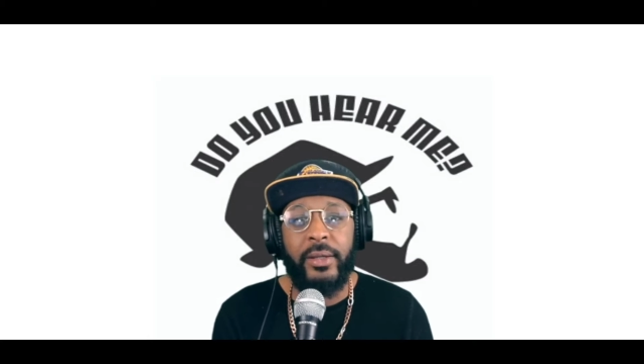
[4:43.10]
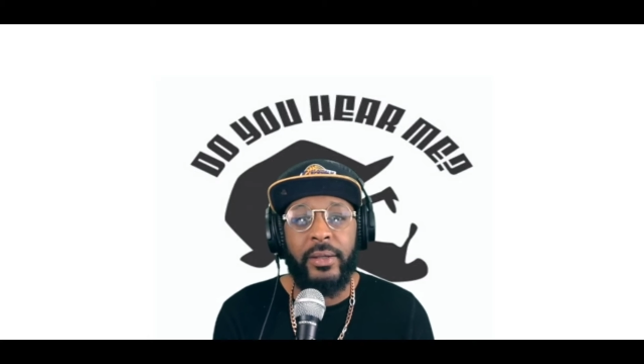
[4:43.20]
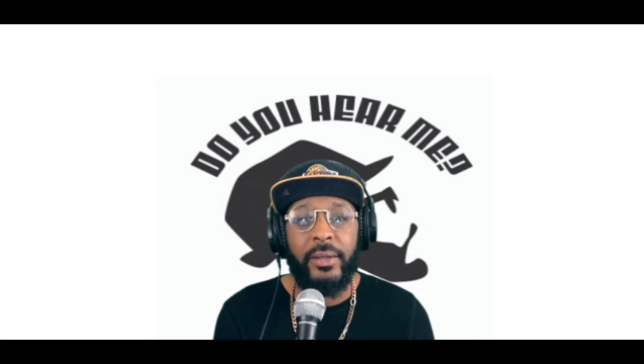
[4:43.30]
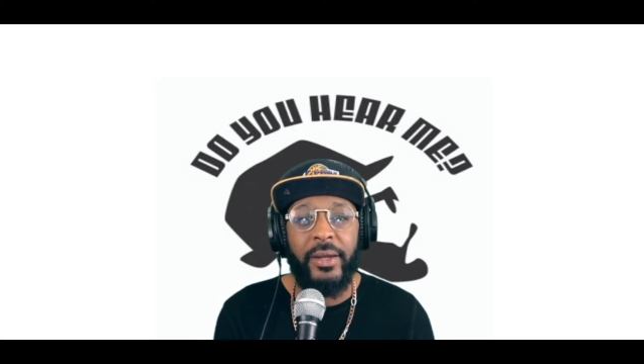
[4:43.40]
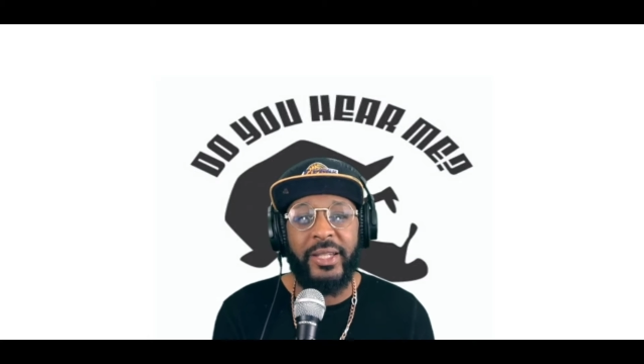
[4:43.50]

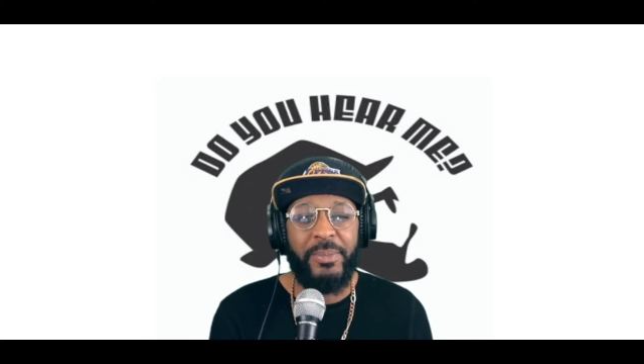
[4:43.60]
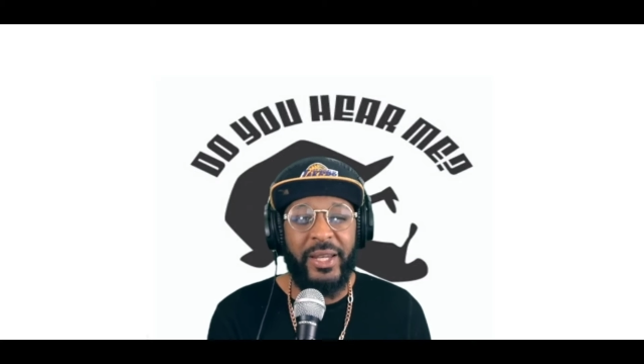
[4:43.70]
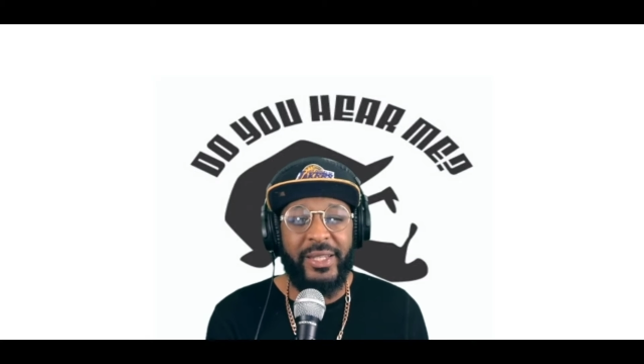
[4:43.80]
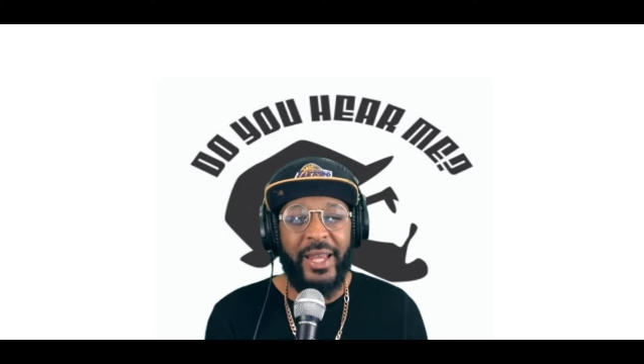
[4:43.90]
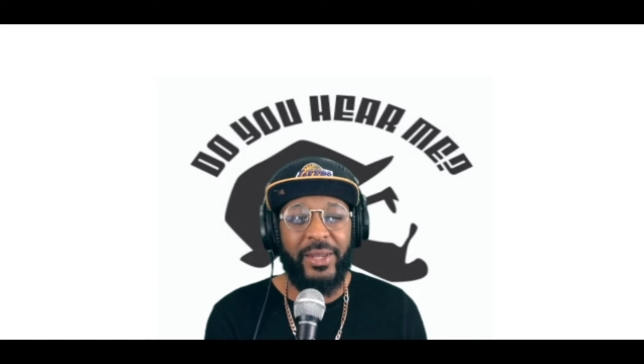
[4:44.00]
Now he spit
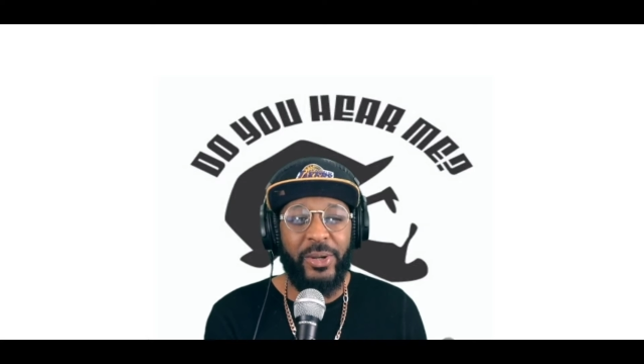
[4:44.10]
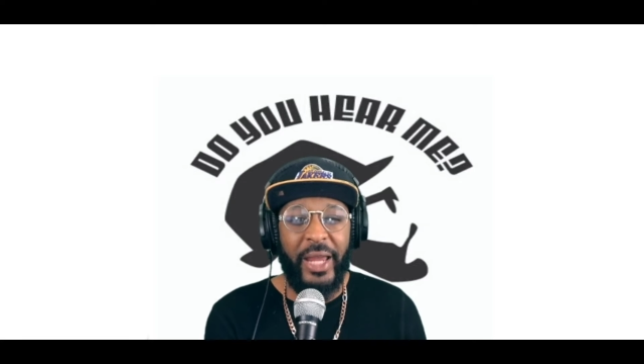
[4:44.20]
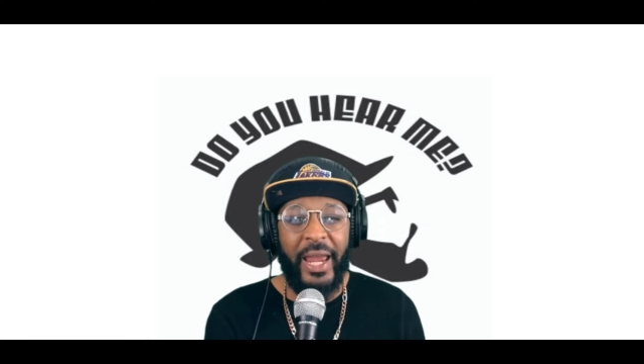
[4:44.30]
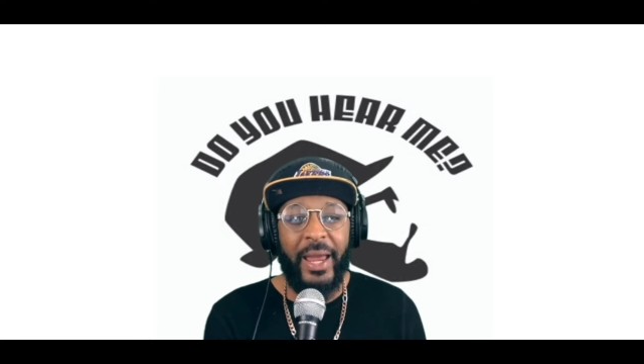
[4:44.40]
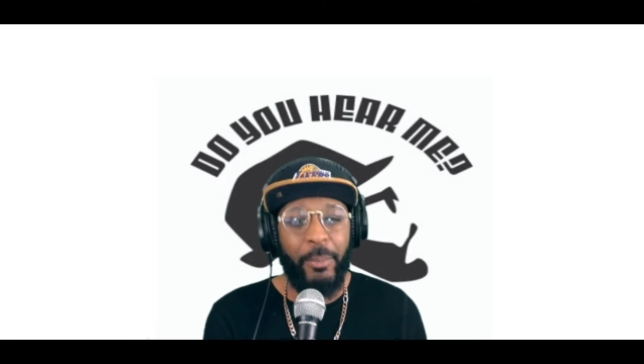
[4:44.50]
into that little
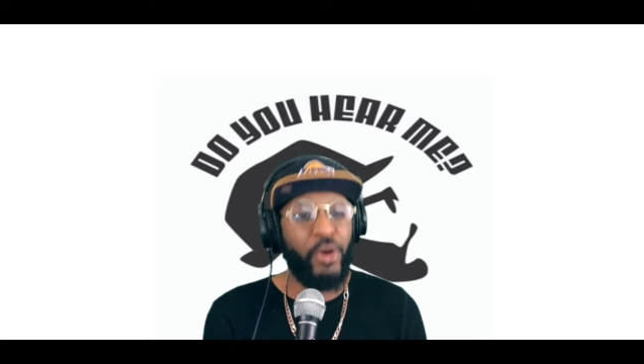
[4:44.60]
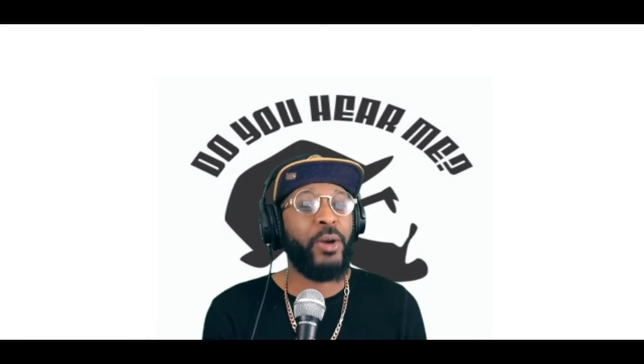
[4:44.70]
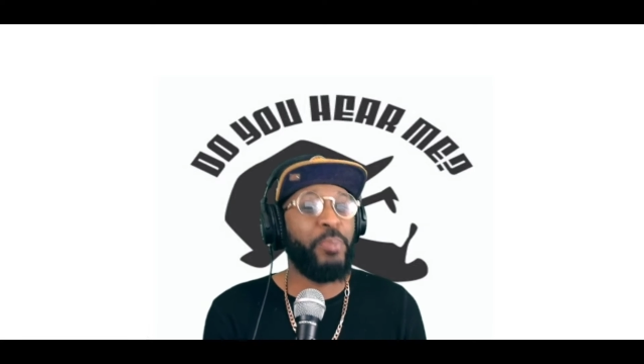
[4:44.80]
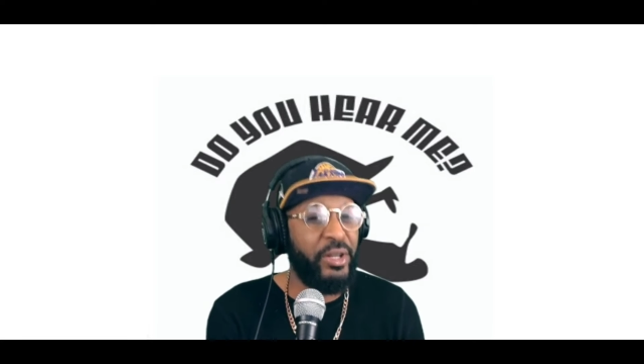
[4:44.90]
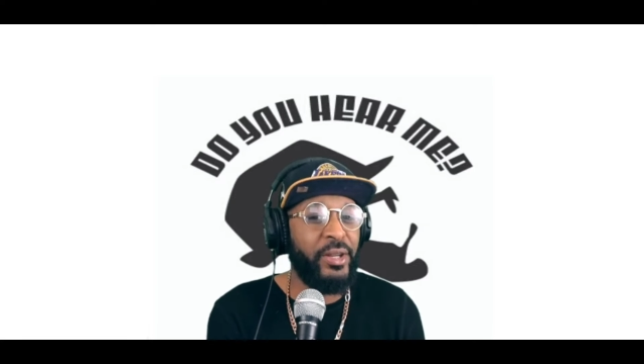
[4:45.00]
can,
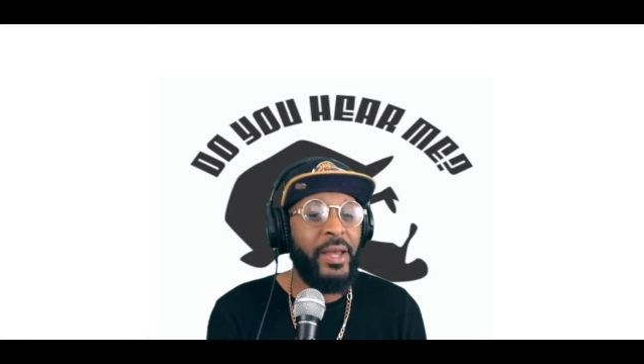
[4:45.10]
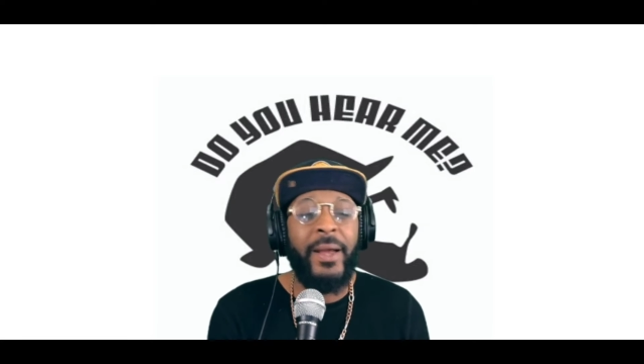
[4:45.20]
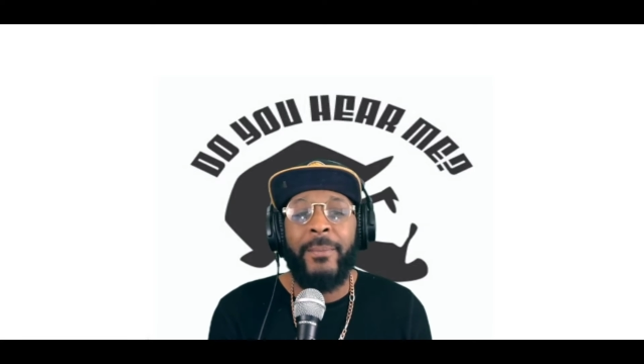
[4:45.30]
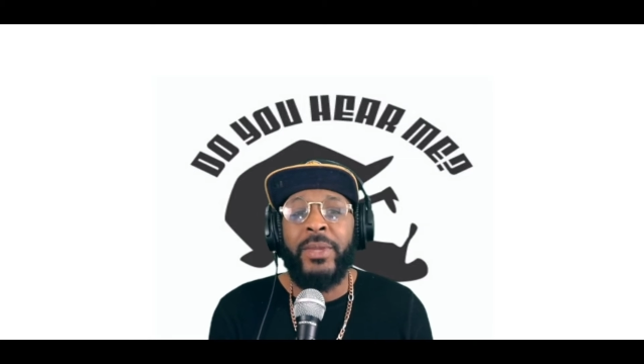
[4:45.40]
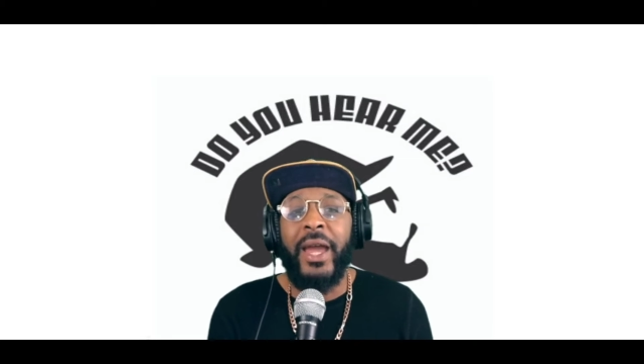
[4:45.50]

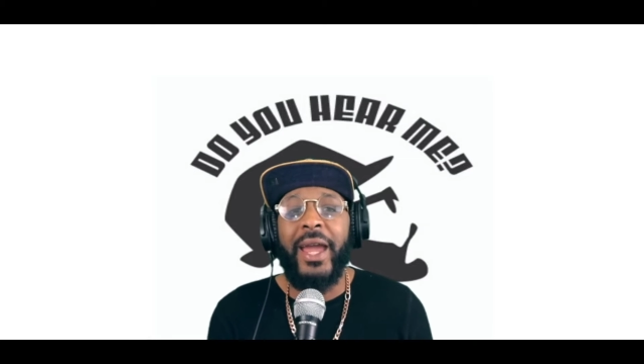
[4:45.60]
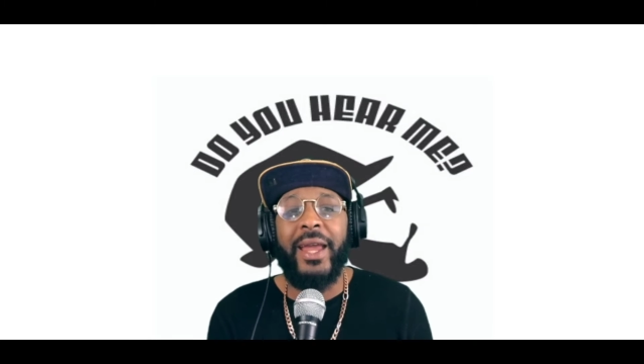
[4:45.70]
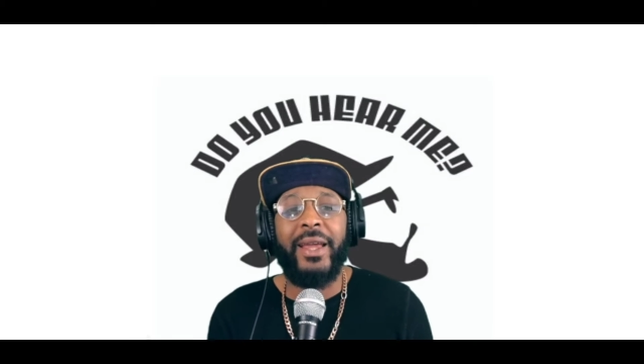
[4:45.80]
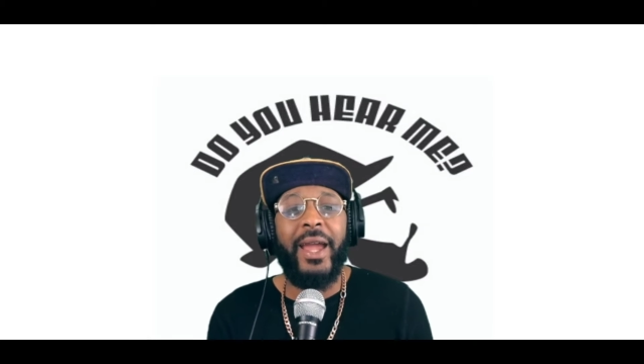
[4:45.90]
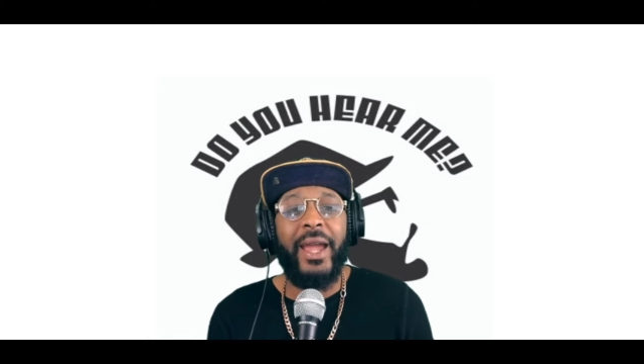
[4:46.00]

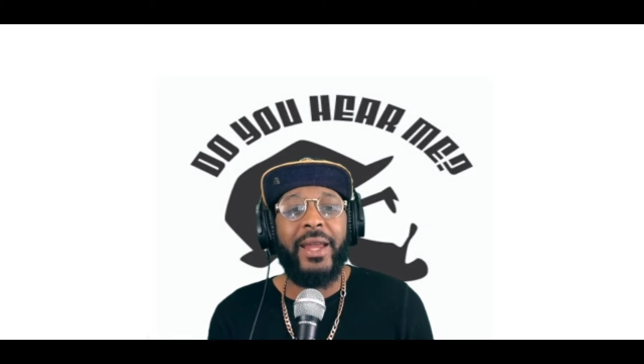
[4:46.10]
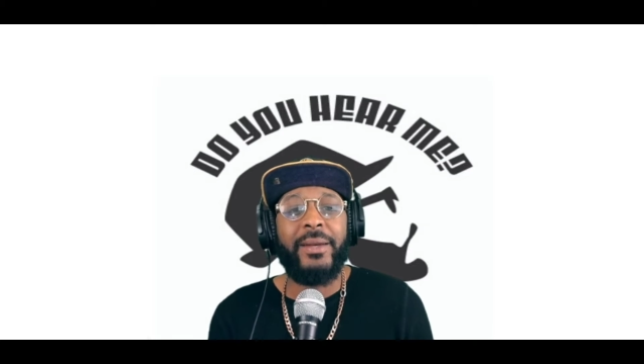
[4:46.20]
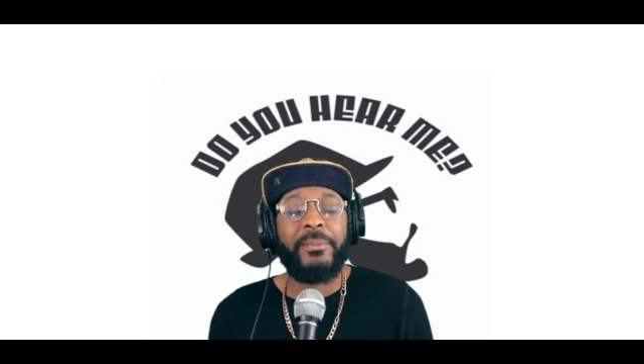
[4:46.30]
and